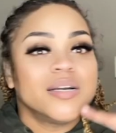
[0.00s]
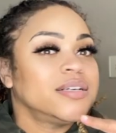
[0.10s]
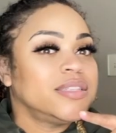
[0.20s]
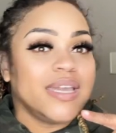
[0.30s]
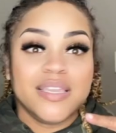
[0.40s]

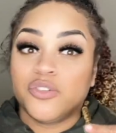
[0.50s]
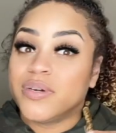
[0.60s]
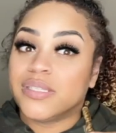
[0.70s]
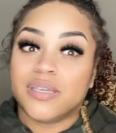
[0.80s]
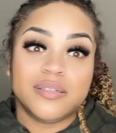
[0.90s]
the
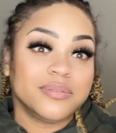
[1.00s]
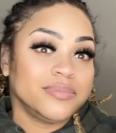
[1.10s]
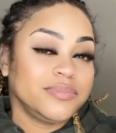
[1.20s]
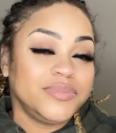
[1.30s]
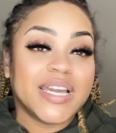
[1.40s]
exquisite
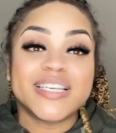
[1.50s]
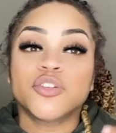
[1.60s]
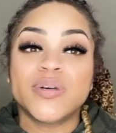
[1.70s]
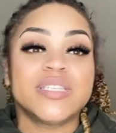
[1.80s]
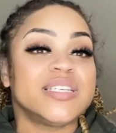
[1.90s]
the
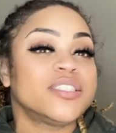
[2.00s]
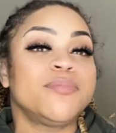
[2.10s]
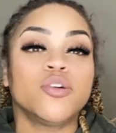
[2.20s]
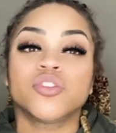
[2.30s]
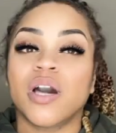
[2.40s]
Exquisite is the
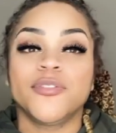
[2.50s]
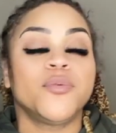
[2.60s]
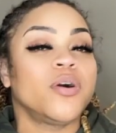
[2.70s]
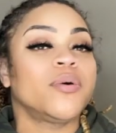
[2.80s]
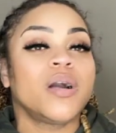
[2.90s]
most
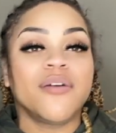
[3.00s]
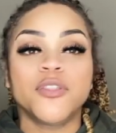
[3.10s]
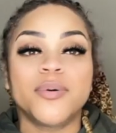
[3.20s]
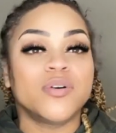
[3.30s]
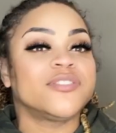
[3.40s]
comfortable.
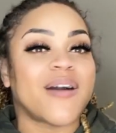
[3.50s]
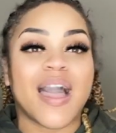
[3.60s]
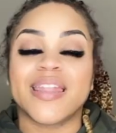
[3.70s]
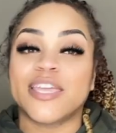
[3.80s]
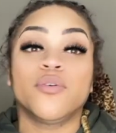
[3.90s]
Comfortable is
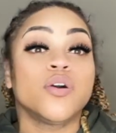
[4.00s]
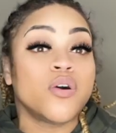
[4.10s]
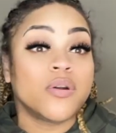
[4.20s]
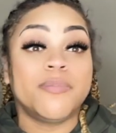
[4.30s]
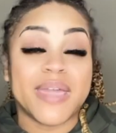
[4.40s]
faja that you can
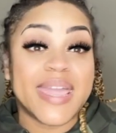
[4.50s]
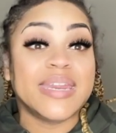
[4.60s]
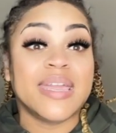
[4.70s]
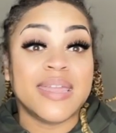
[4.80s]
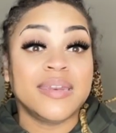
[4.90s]
go to bed
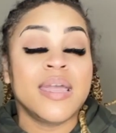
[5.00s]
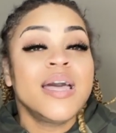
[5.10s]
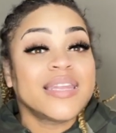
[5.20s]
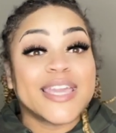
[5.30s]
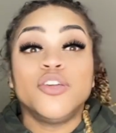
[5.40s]
in.
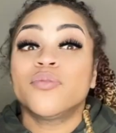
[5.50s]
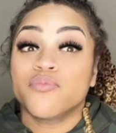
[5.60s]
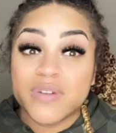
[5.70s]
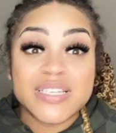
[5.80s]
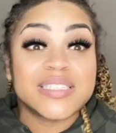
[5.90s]
Like you can
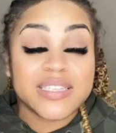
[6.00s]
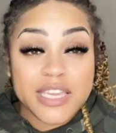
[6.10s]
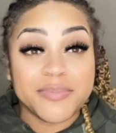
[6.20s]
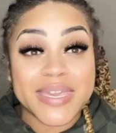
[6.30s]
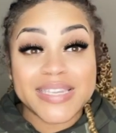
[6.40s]
really
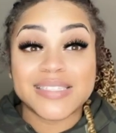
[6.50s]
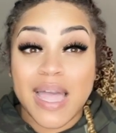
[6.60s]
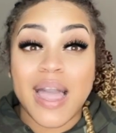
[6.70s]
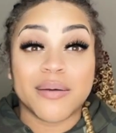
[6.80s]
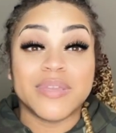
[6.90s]
sleep in this
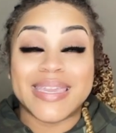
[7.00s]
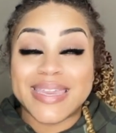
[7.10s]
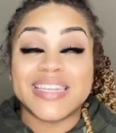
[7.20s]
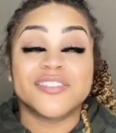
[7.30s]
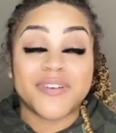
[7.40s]
guy
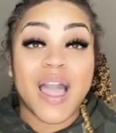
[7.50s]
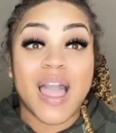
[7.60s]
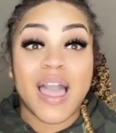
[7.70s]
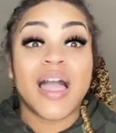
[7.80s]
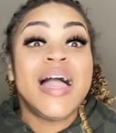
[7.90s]
in this
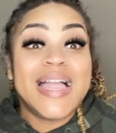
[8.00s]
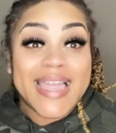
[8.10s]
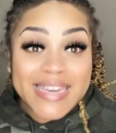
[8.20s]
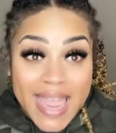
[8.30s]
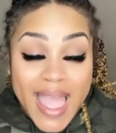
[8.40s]
faja,
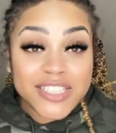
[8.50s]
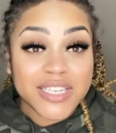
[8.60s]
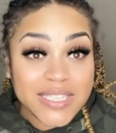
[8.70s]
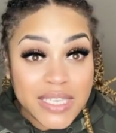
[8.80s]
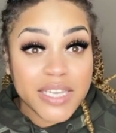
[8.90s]
and it
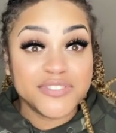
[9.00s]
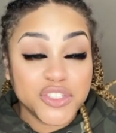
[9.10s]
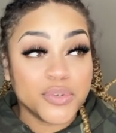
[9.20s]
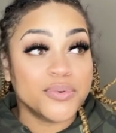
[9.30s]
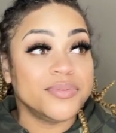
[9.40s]
actually gives
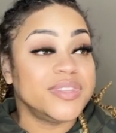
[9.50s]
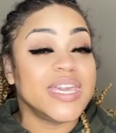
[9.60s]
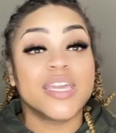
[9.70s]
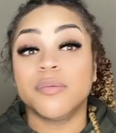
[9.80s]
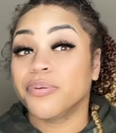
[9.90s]
you
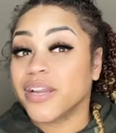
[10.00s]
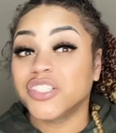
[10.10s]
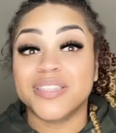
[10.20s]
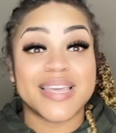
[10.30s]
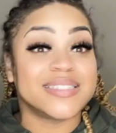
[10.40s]
the
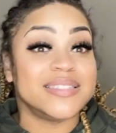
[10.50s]
compression that's